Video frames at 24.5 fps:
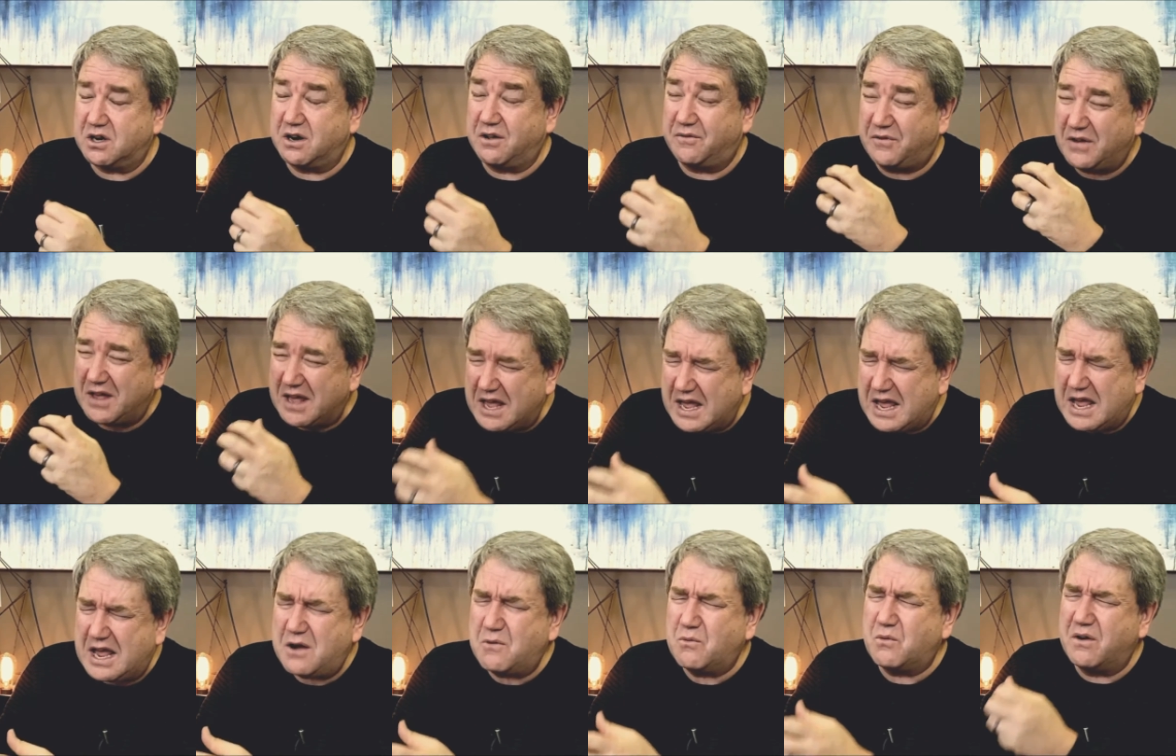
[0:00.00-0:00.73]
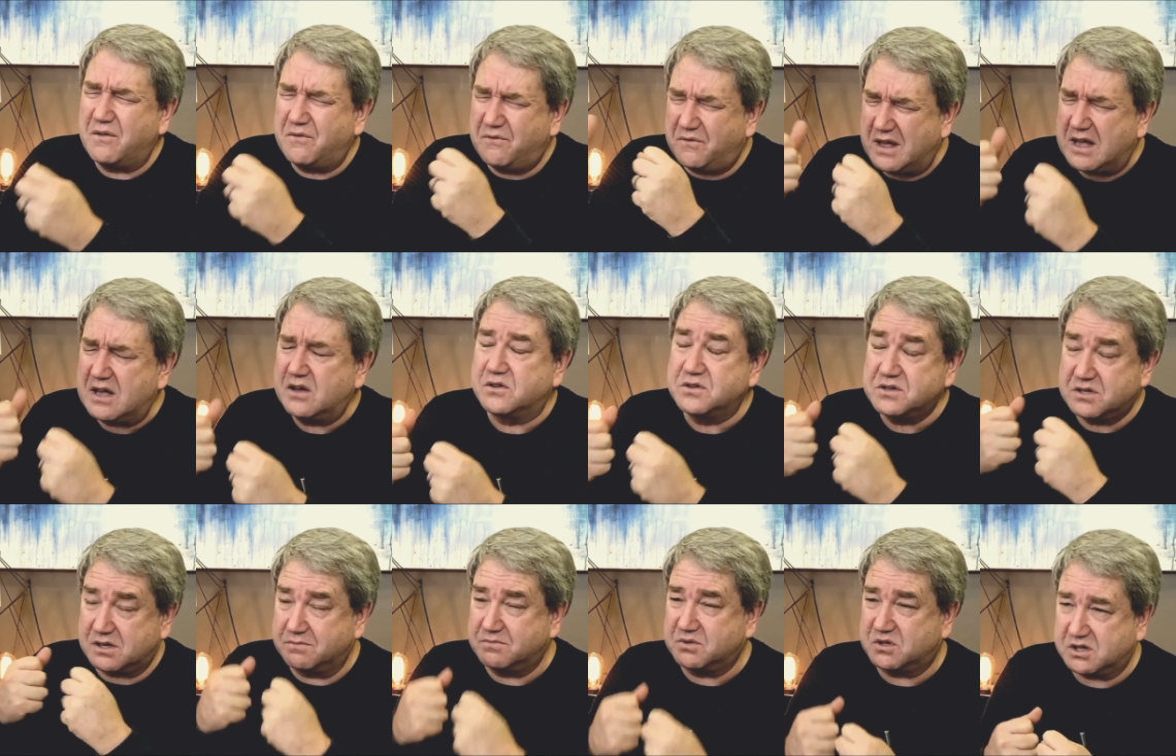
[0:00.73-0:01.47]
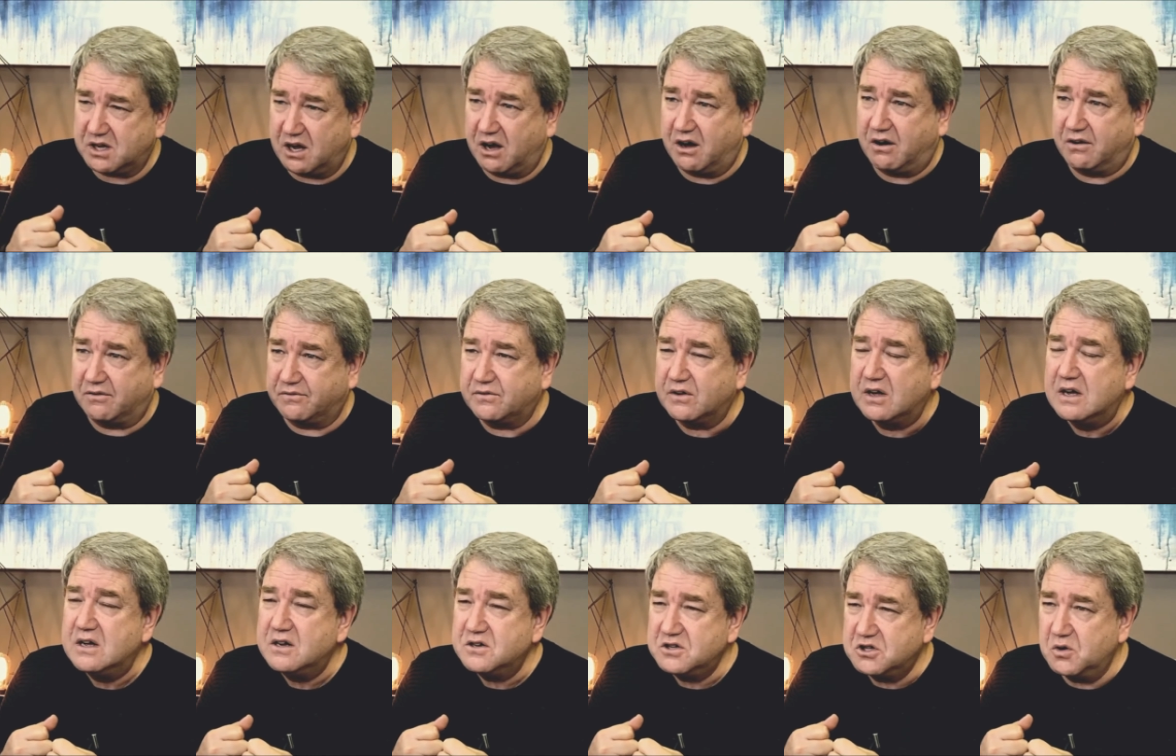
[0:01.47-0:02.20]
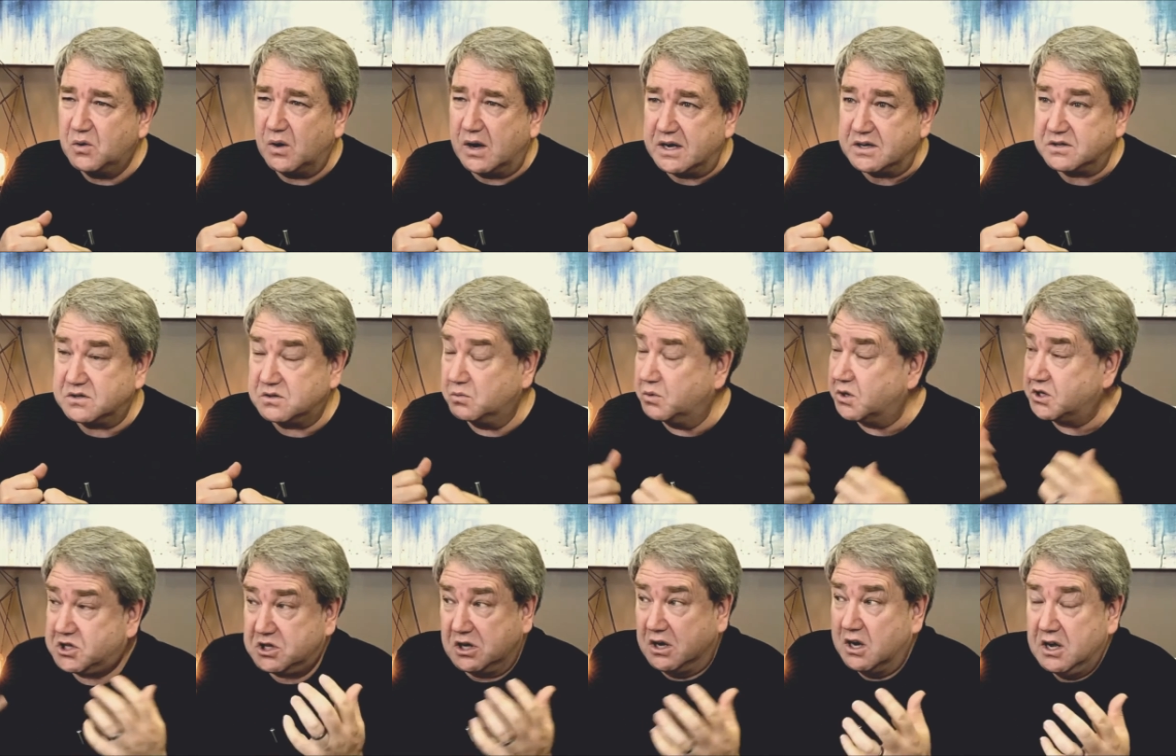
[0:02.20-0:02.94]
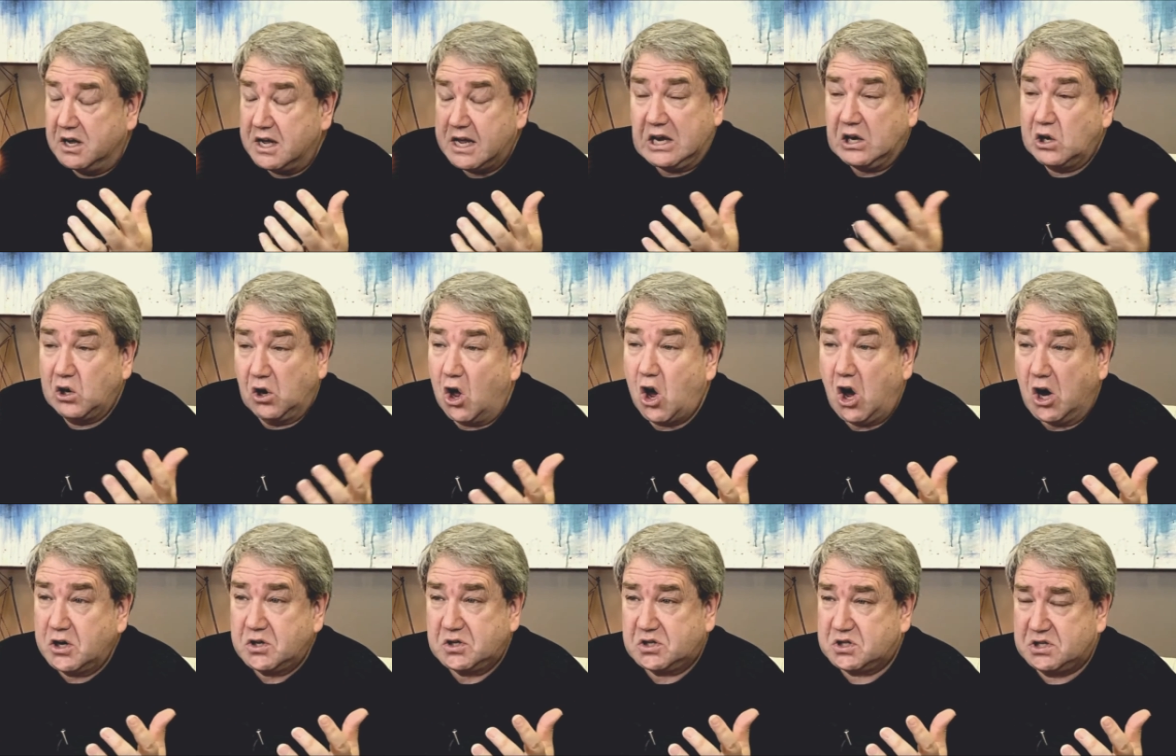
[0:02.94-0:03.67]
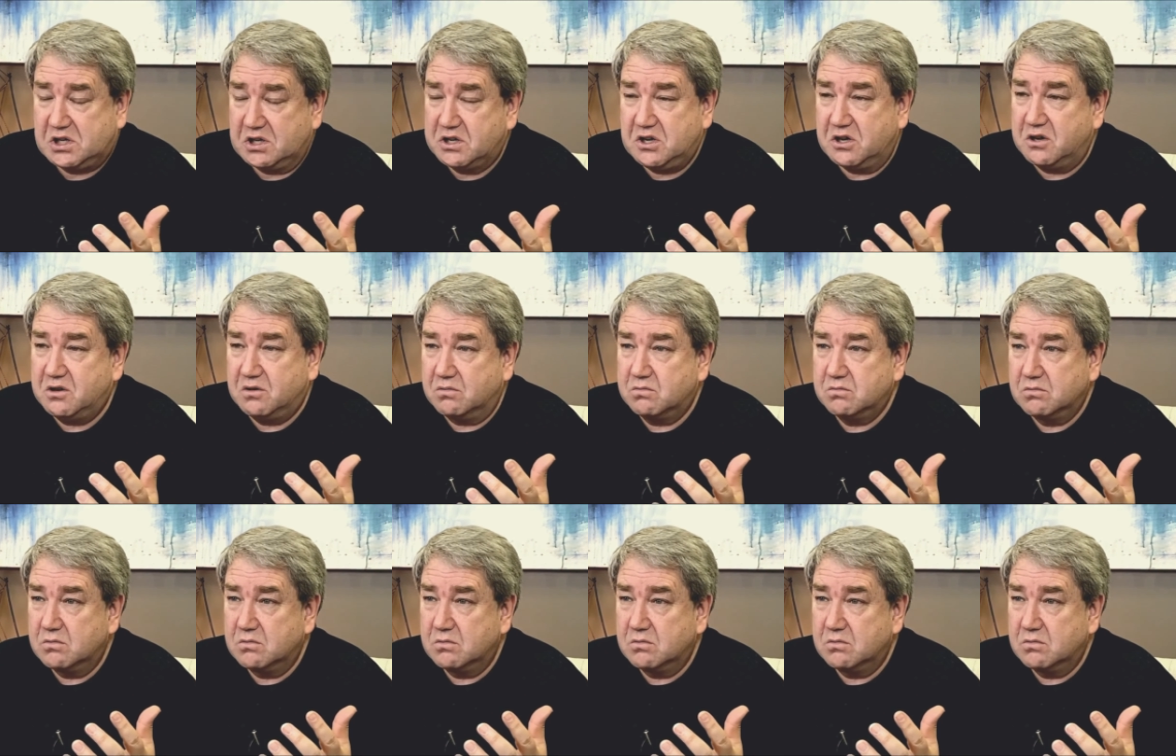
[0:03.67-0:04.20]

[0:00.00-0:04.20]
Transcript: If He reveals Himself, to us, which he longs to do.